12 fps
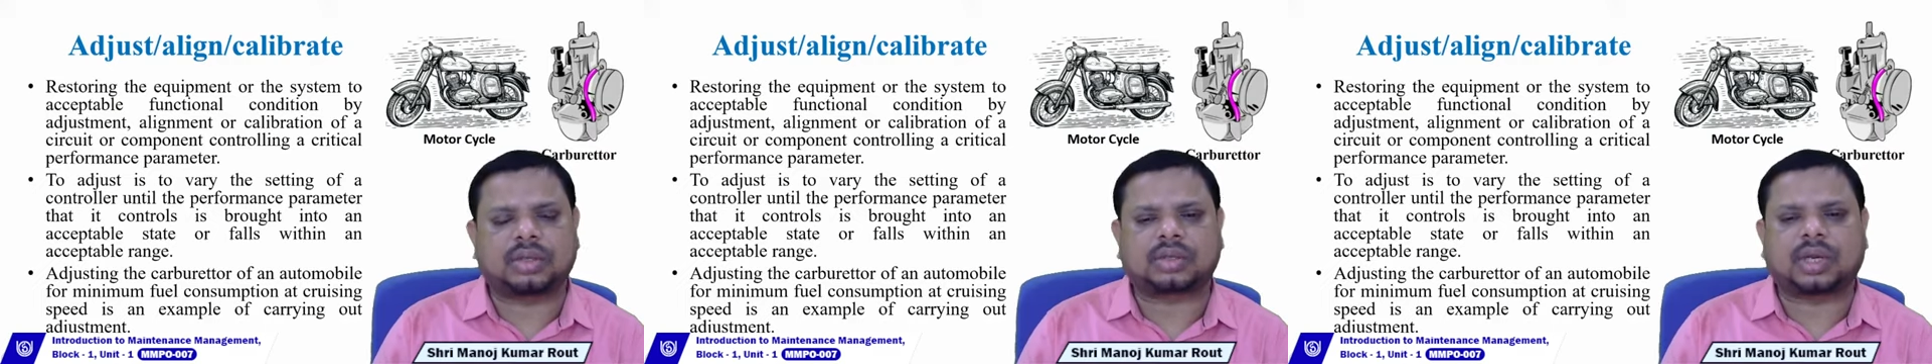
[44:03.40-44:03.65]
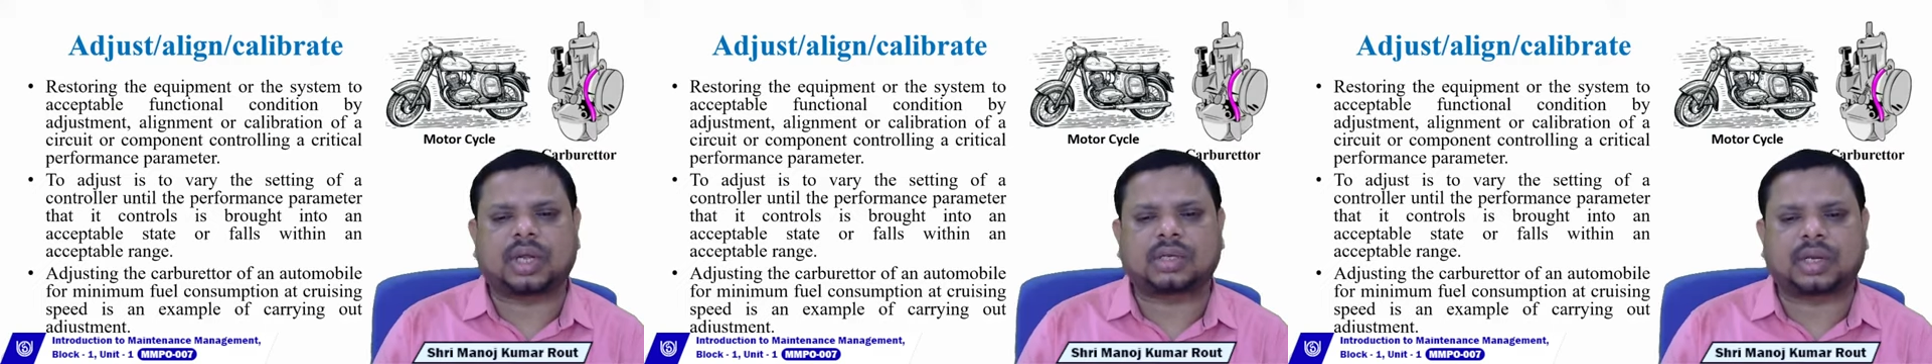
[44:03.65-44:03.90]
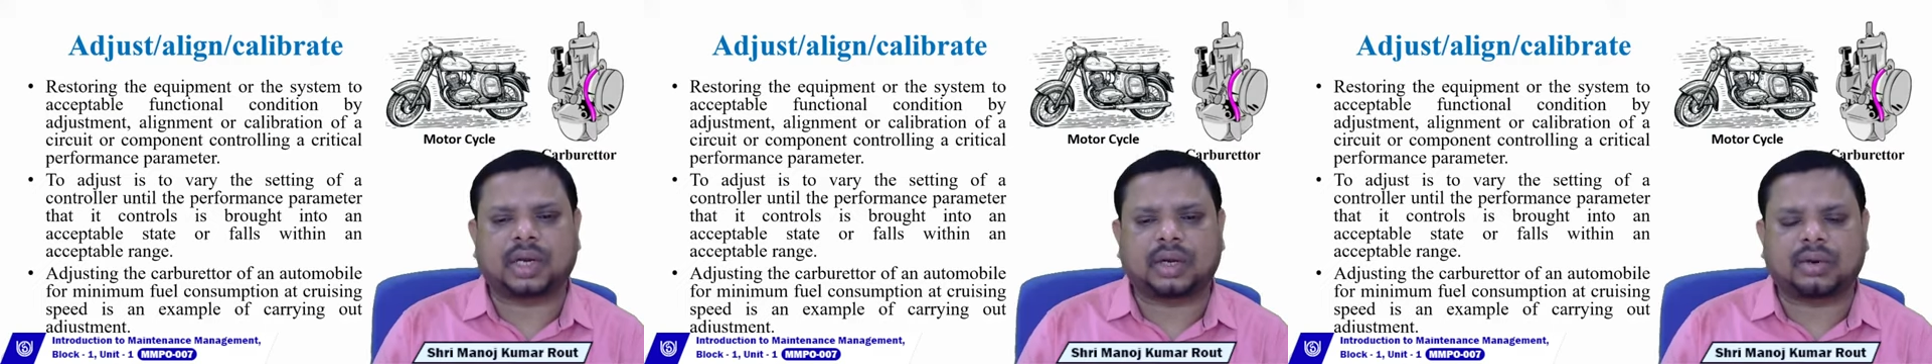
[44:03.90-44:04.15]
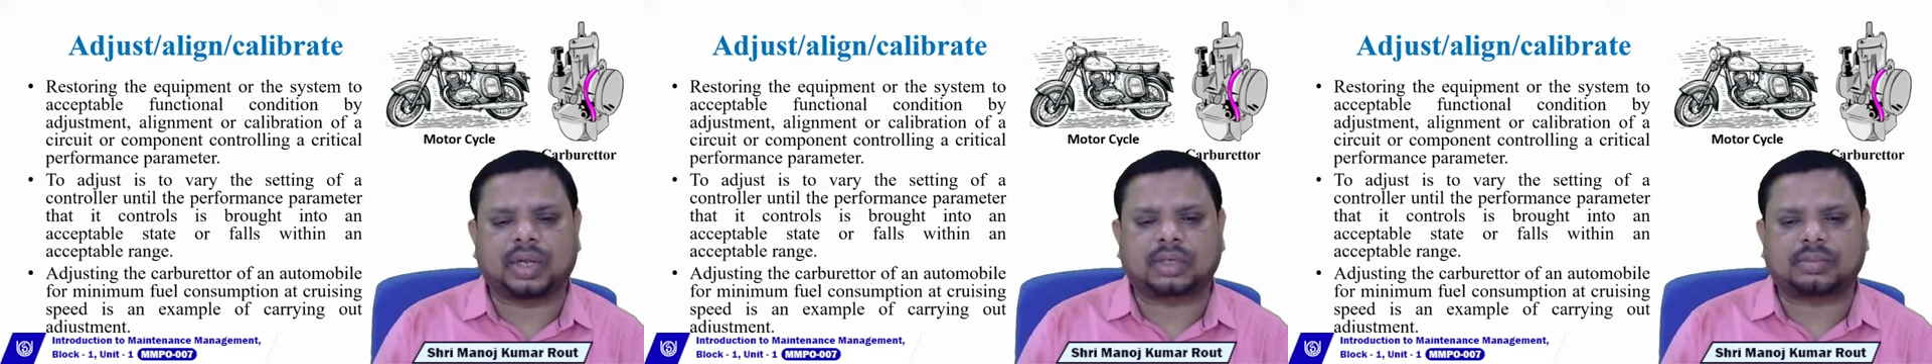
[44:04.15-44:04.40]
just like
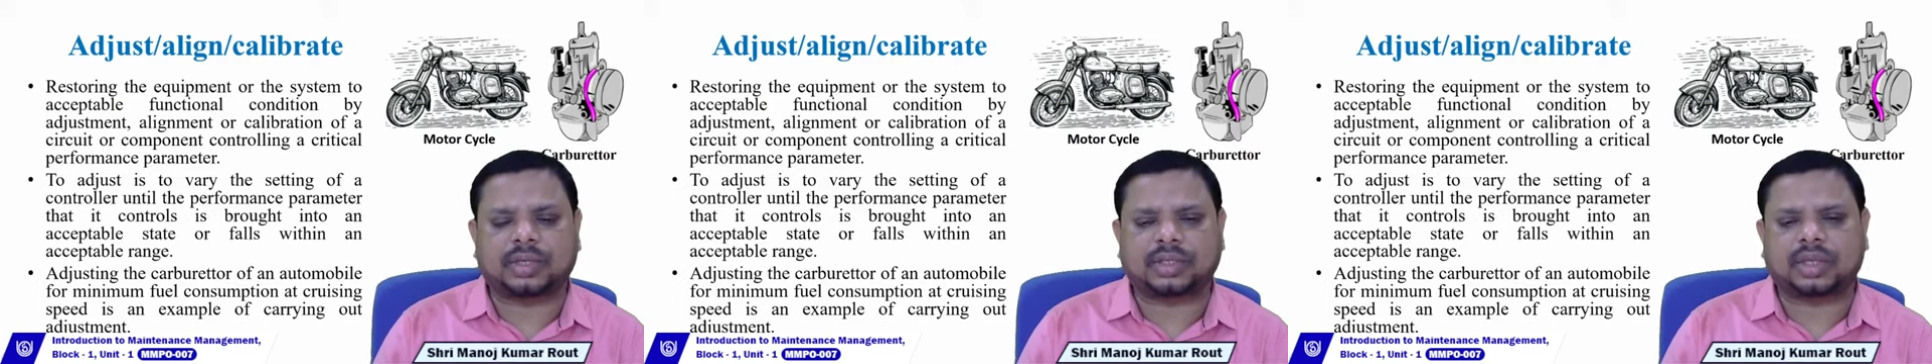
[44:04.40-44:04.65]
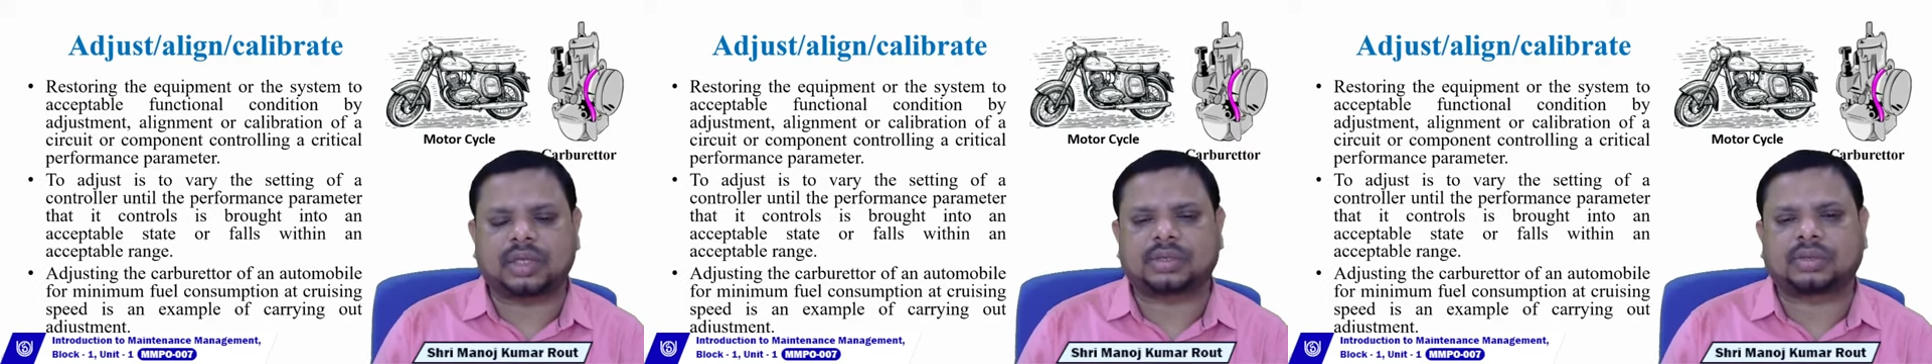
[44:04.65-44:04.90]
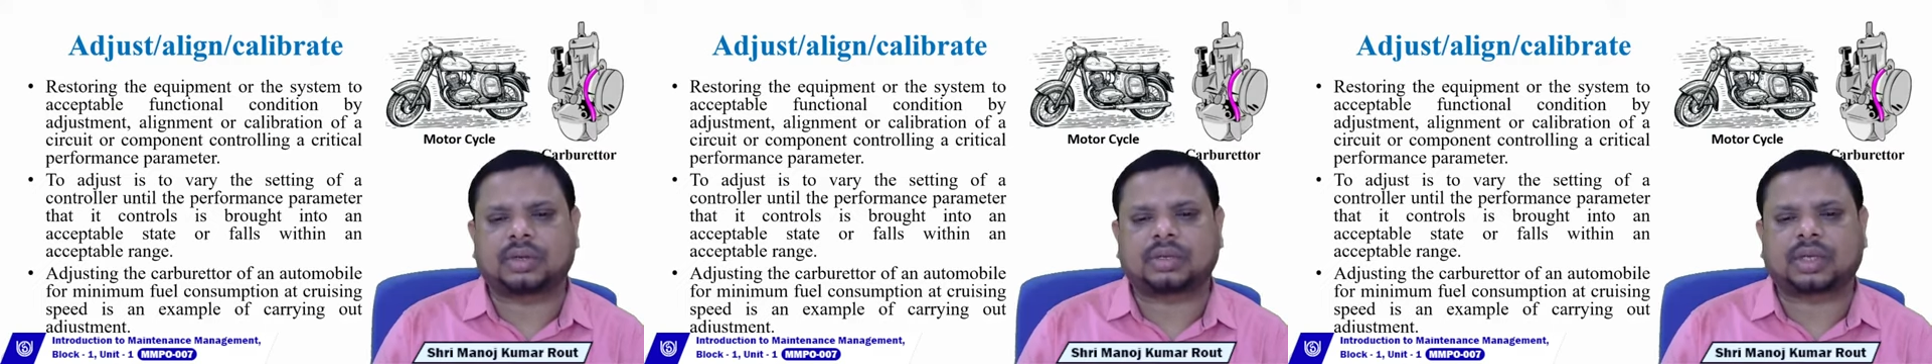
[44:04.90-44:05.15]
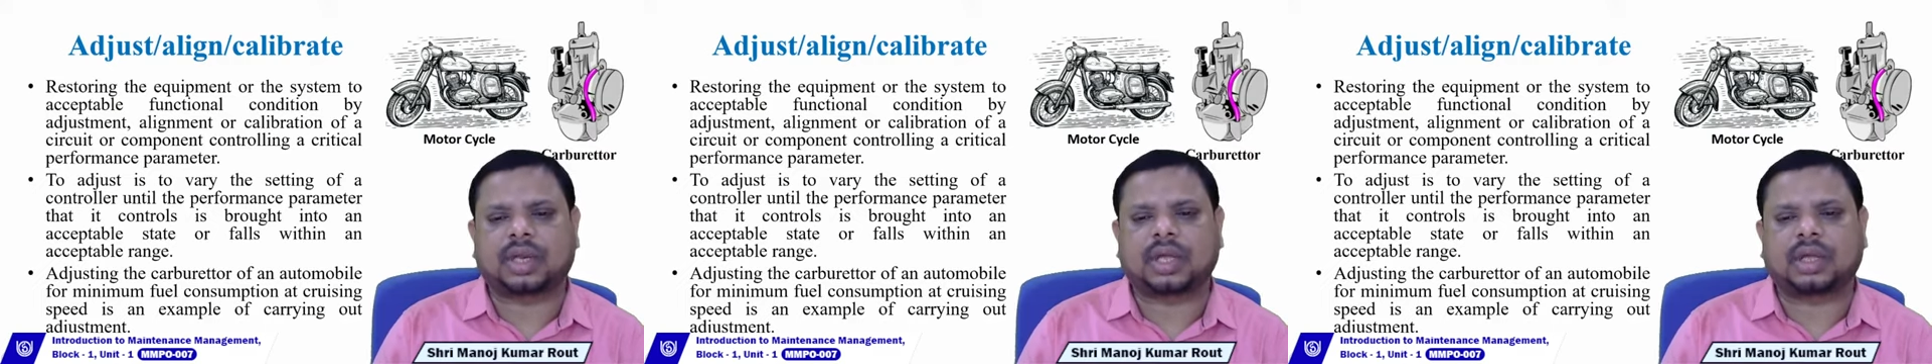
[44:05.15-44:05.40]
hydraulics machines,
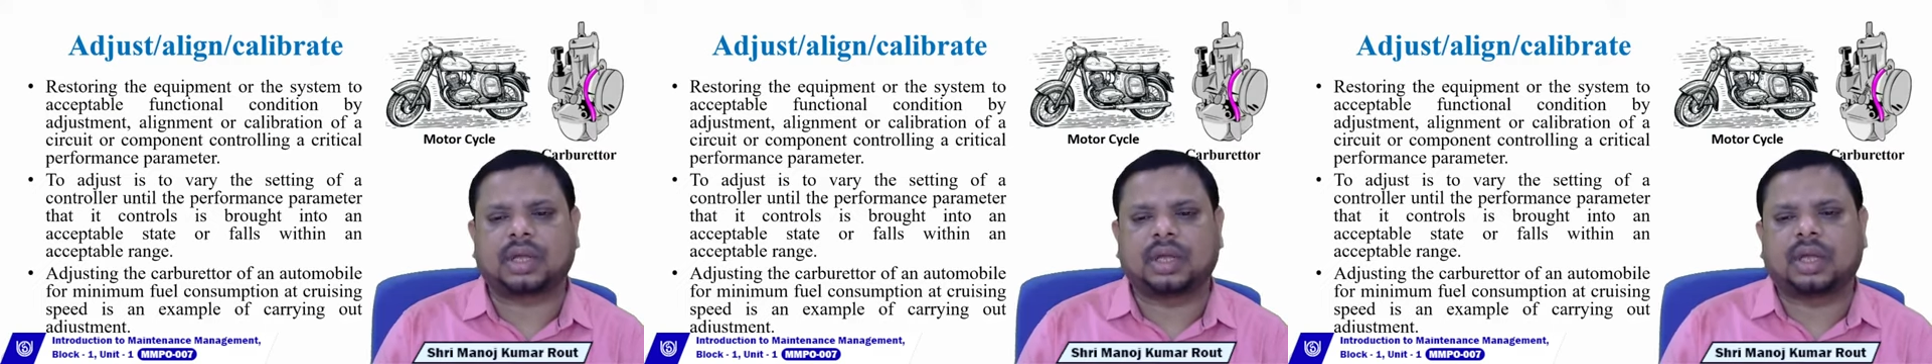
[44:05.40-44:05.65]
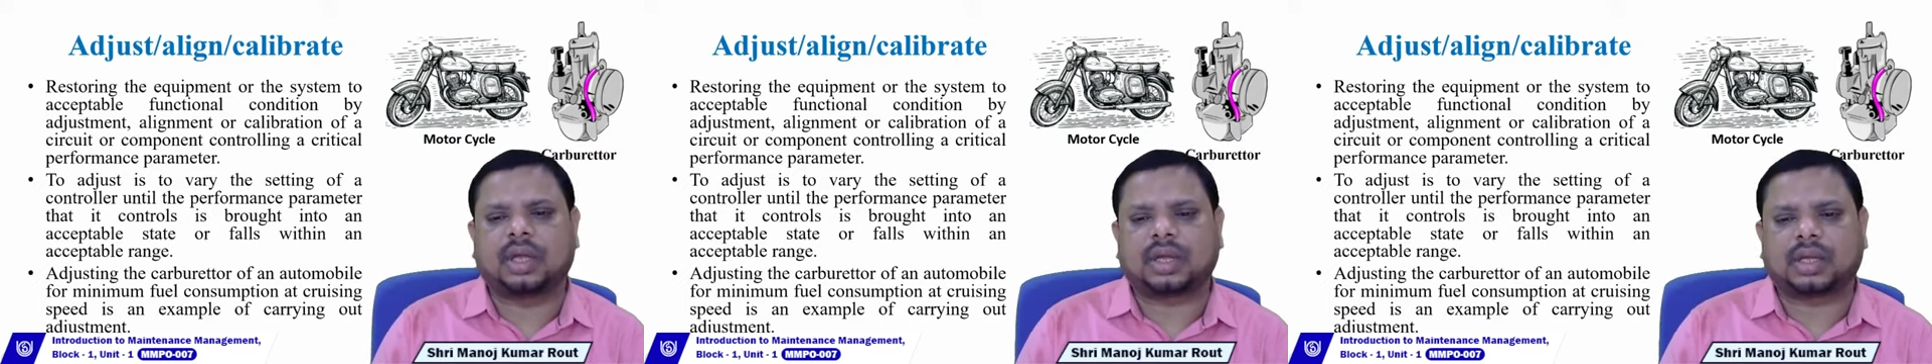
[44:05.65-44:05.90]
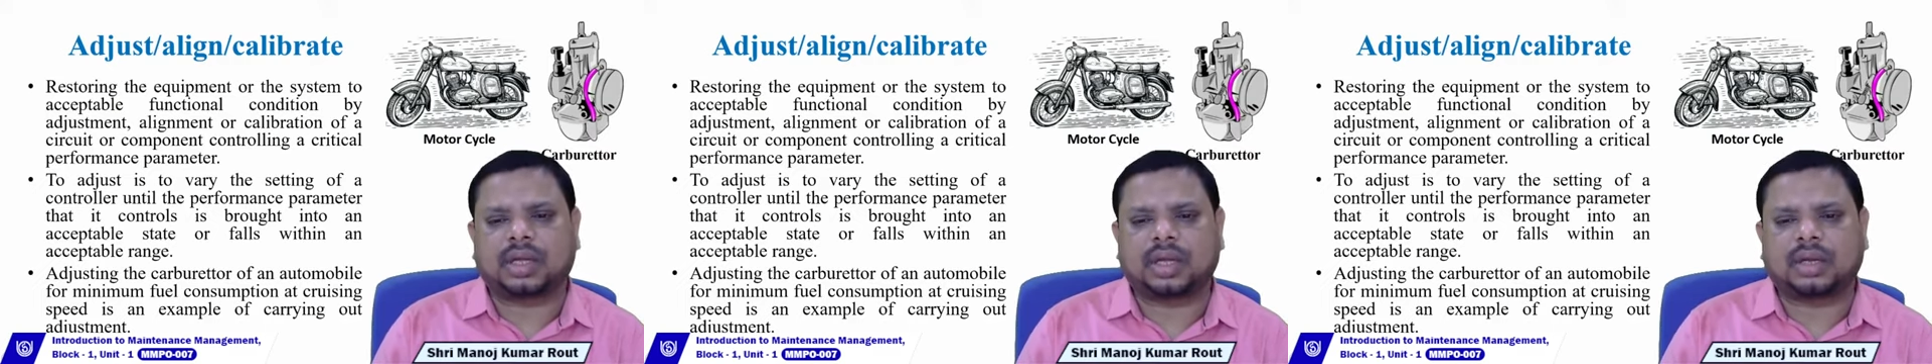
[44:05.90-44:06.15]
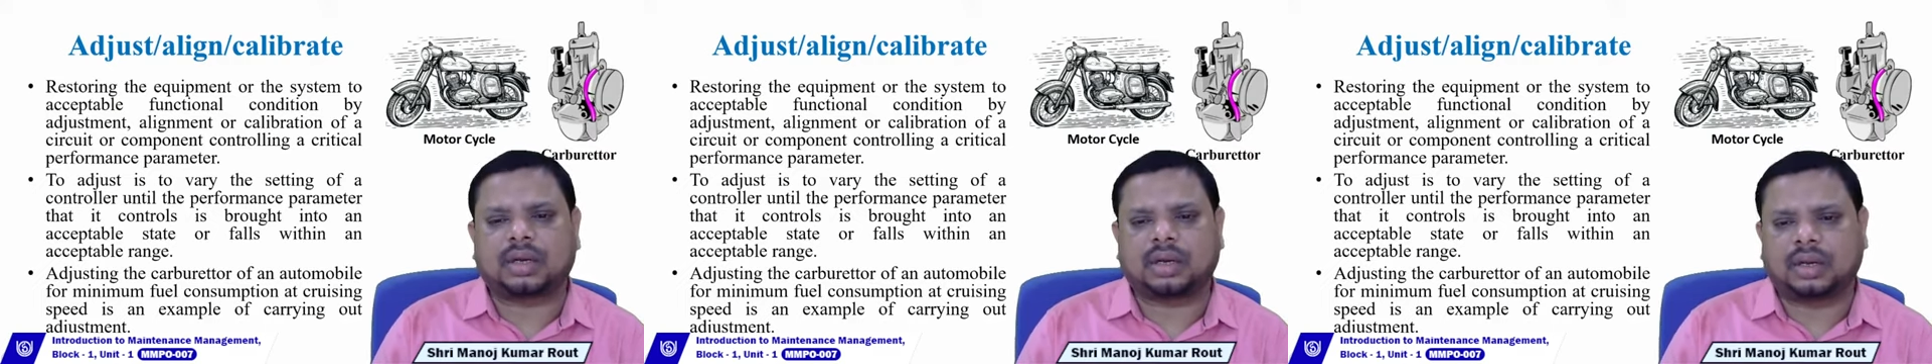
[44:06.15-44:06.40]
just like
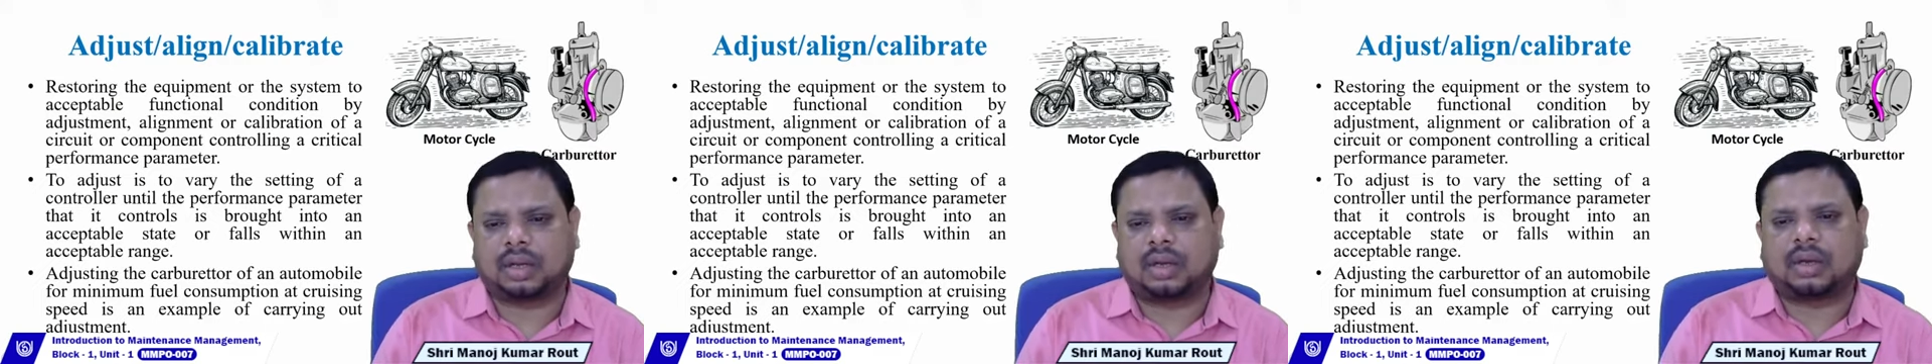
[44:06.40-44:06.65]
gear,